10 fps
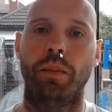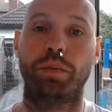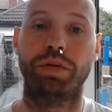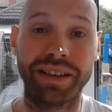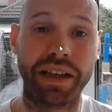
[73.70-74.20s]

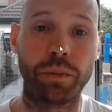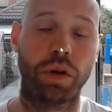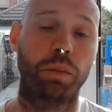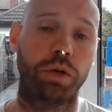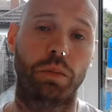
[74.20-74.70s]
pressing
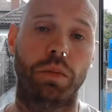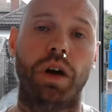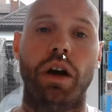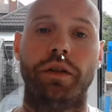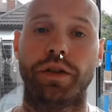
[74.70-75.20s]
problem
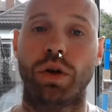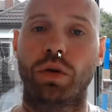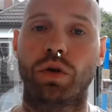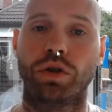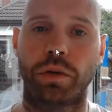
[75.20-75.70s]
for your
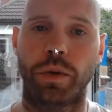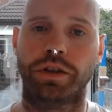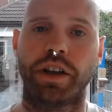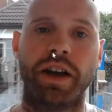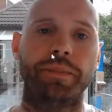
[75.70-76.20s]

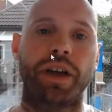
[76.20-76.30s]
customers.